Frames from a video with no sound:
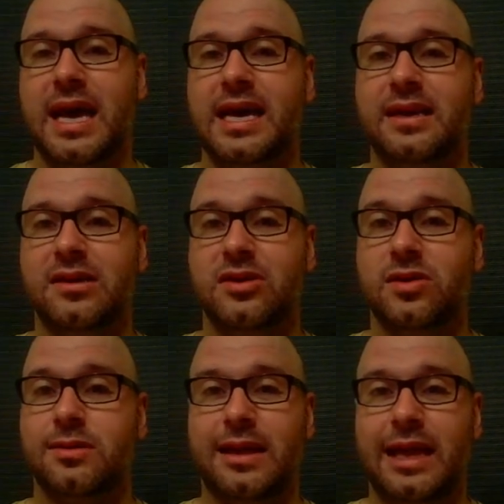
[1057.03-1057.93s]
And
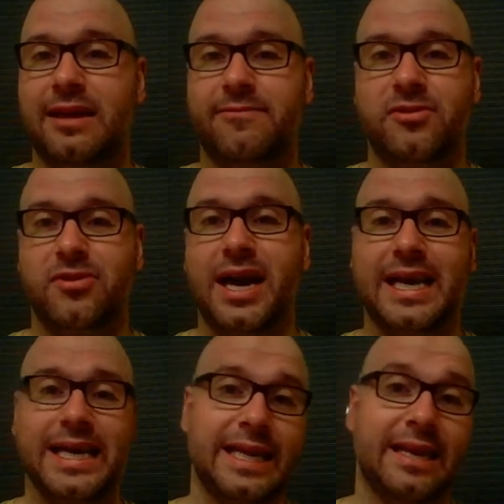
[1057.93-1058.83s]
if you're
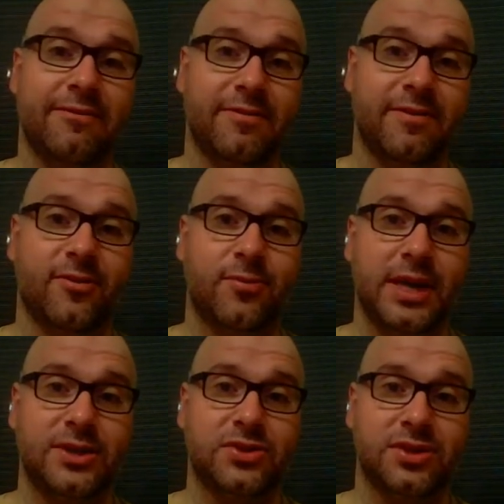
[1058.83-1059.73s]
not getting enough
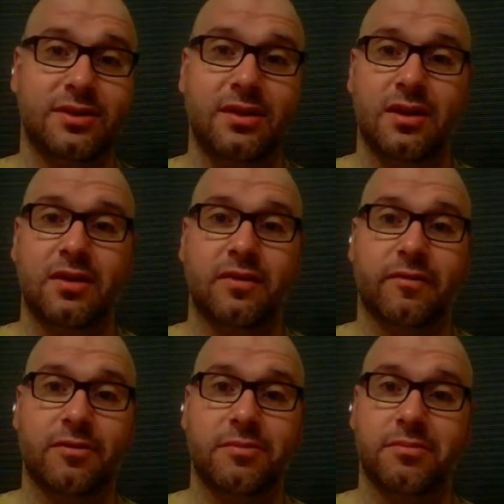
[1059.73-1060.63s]
information
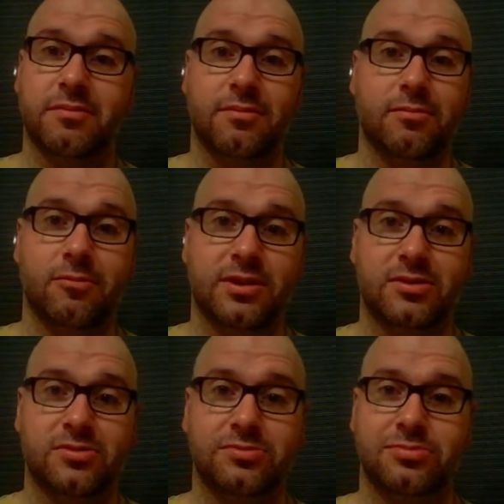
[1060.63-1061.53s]
from what
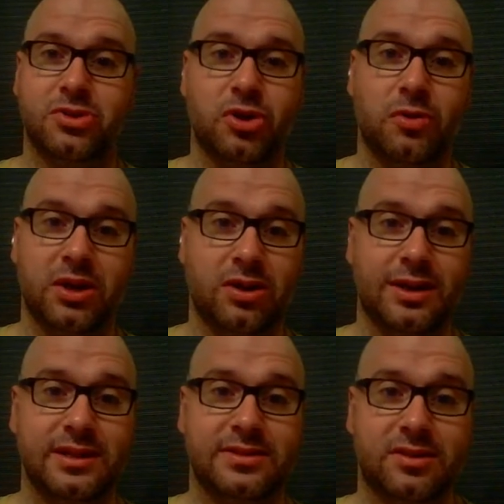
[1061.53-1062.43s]
they're showing
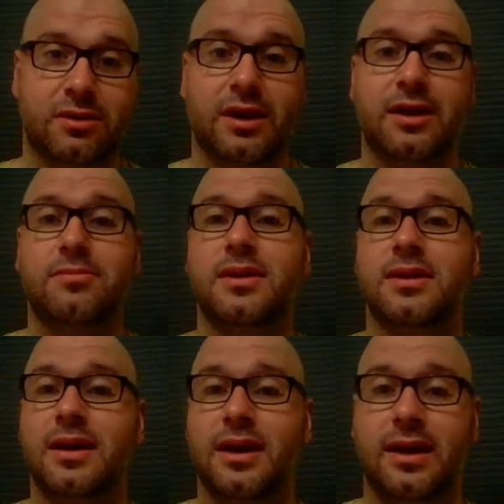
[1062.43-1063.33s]
on Instagram,
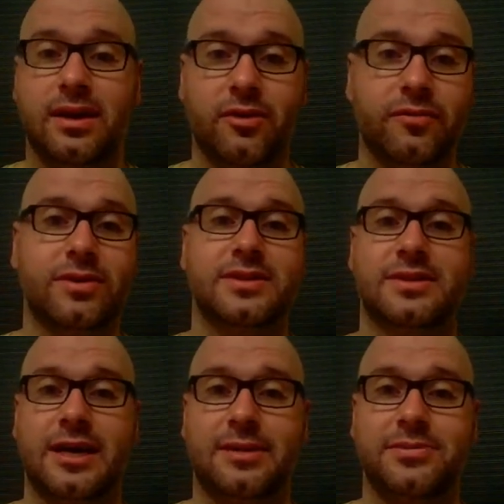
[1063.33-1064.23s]
you head over to
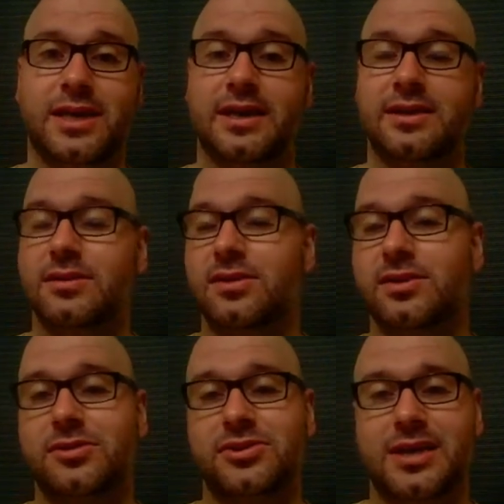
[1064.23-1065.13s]
Snapchat. You look
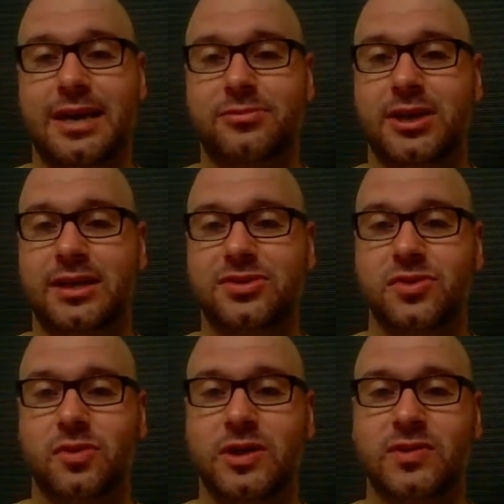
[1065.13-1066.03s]
at their Snapchat
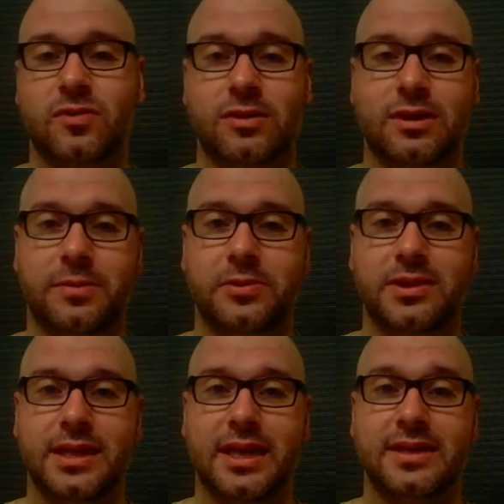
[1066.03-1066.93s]
stories for a couple
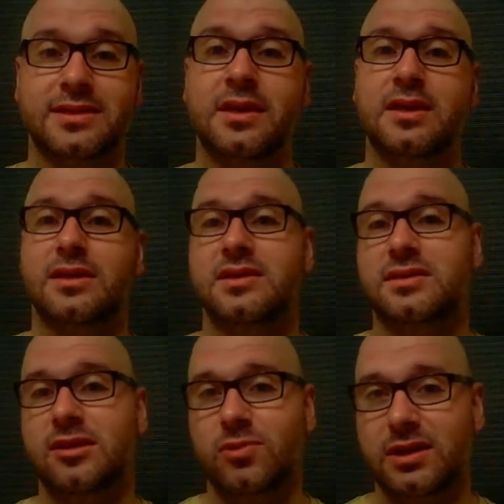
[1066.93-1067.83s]
of days. You
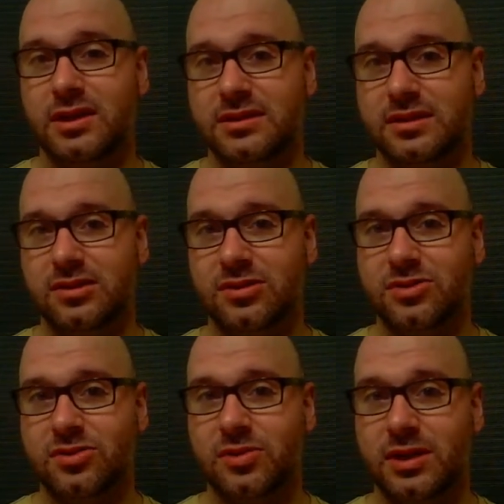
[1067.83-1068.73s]
see what it is that they're
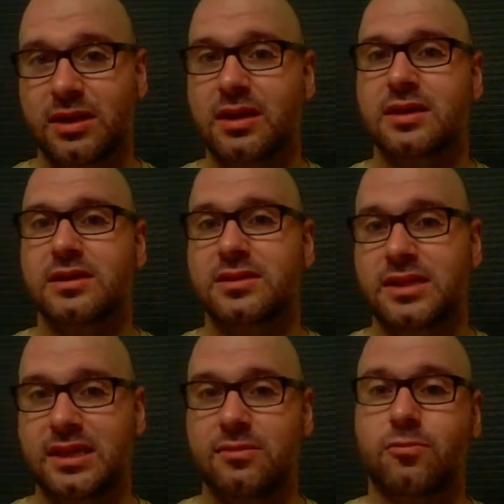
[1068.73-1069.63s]
doing. You
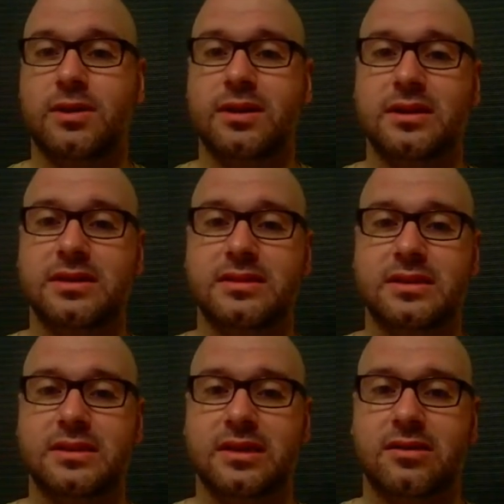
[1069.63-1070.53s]
see what it is
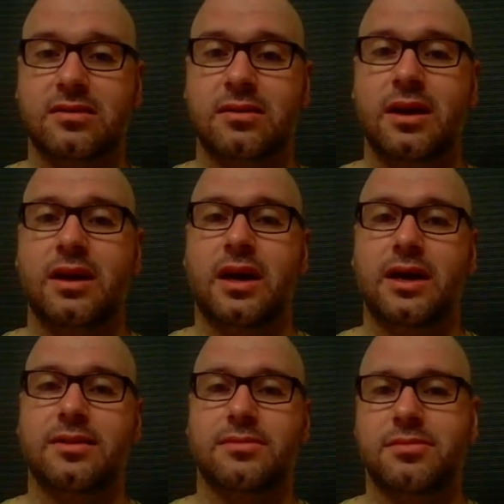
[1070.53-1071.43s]
that they're
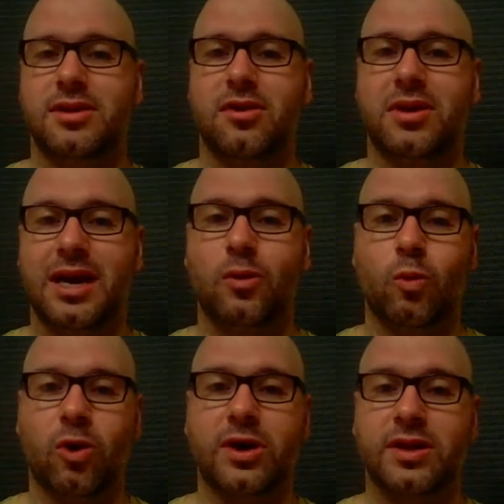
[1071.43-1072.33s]
kind of
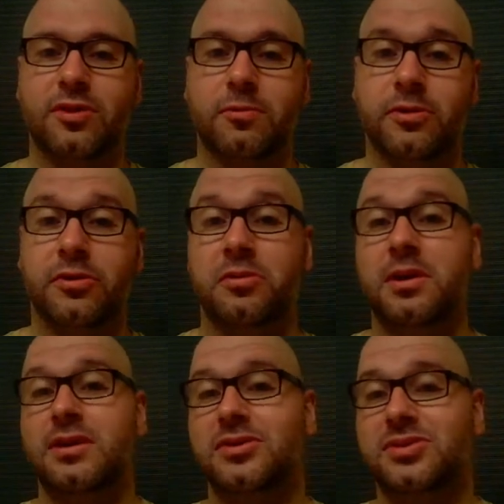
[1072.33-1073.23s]
working through.
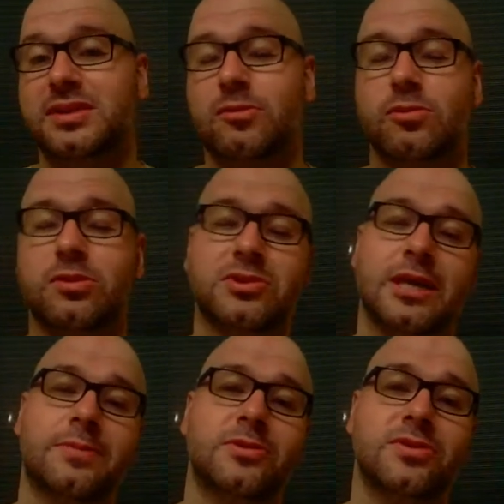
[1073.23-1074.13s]
You see where there's
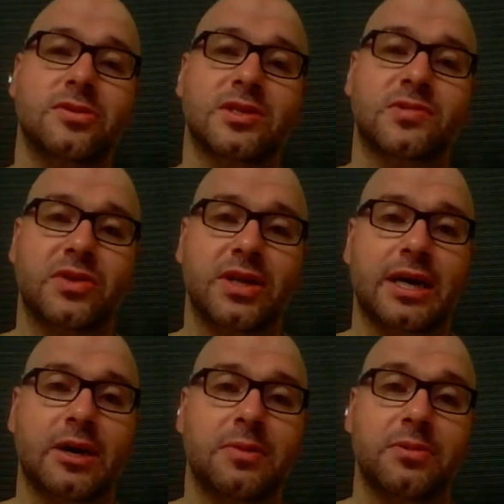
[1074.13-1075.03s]
opportunities for you
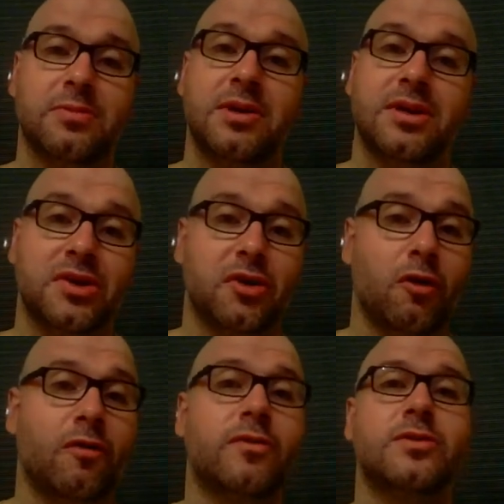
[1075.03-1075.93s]
to help them. You
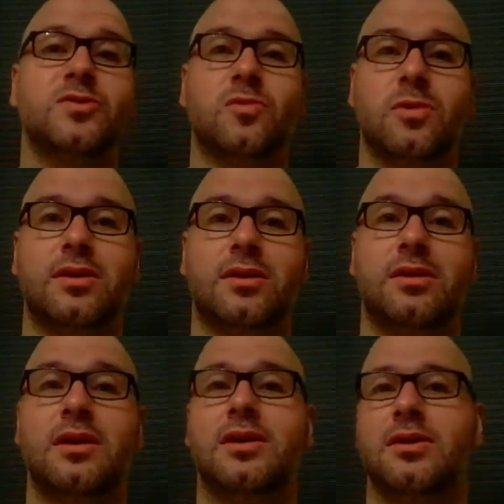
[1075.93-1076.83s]
go over to
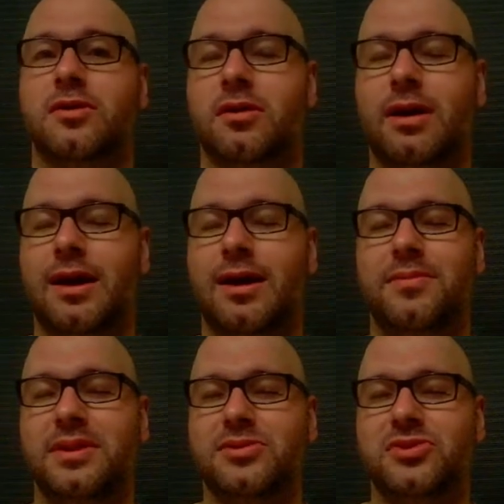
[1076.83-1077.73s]
Twitter.
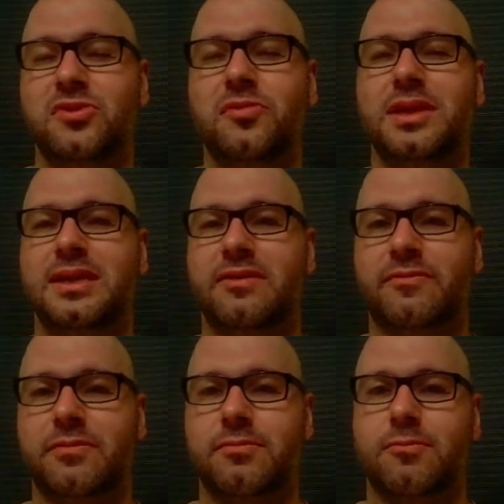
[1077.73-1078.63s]
There's so many
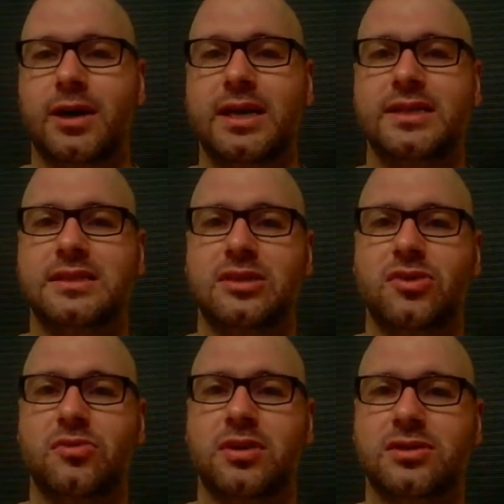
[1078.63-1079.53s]
different ways that
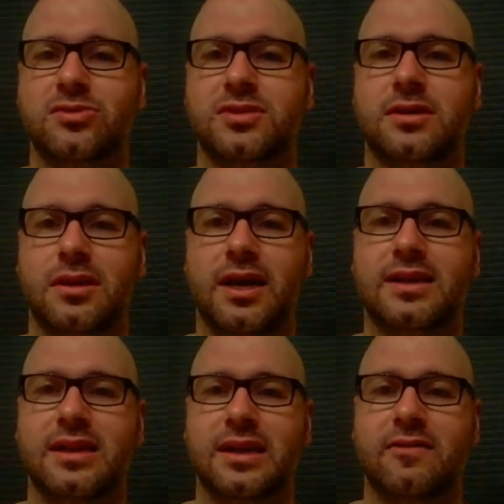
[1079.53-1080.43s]
you can just
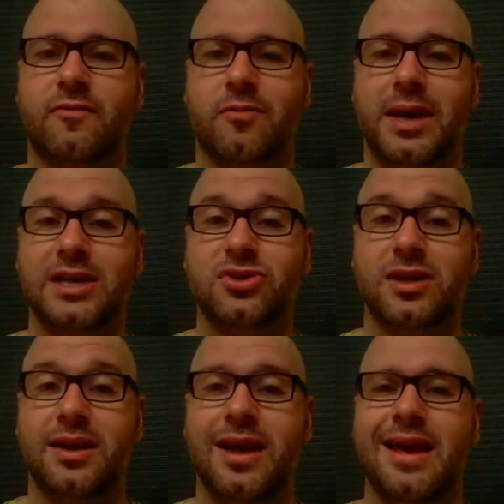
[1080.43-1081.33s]
collect the
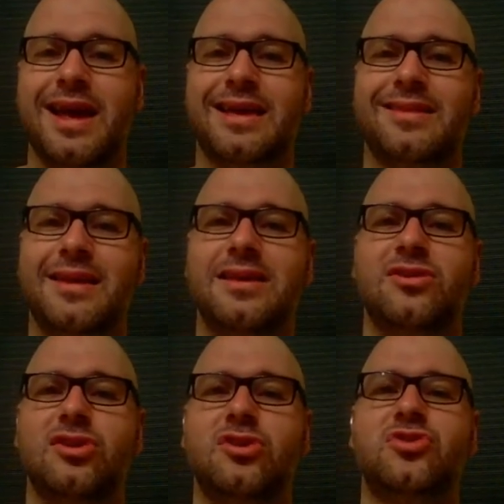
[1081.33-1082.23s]
information, and
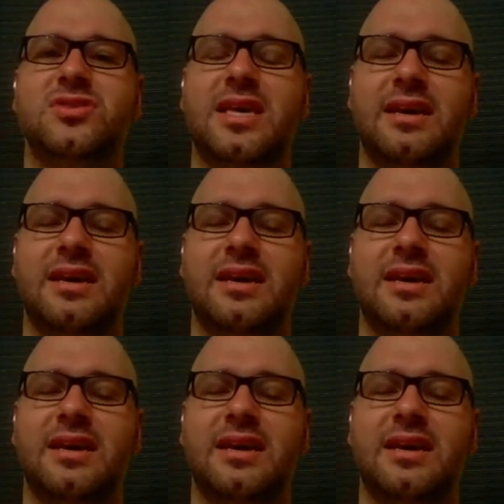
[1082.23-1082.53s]
then you just